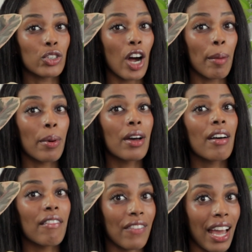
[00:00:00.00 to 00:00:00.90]
drop
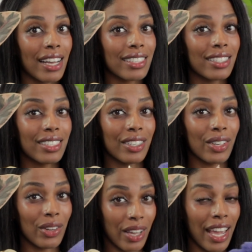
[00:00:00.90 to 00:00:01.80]
fast,
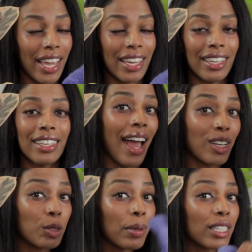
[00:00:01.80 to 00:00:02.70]
okay?
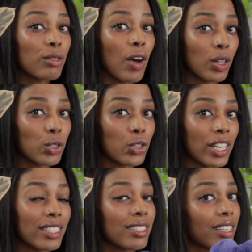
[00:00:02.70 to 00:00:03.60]
Houseplants follow
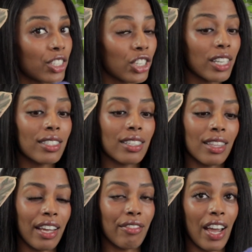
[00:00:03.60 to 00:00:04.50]
trends just
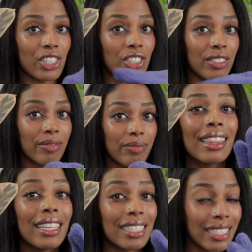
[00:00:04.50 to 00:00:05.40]
like fashion.
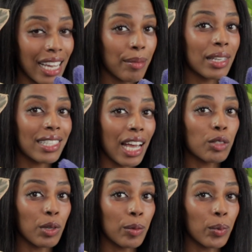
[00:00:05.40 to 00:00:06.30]
The same
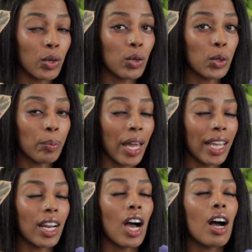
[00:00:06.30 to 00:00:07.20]
exact people who
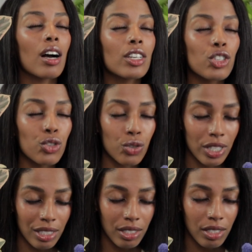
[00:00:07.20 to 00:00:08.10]
paid
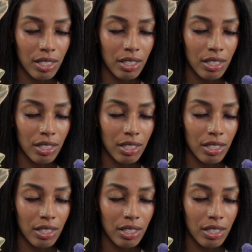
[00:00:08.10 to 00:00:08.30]
hundreds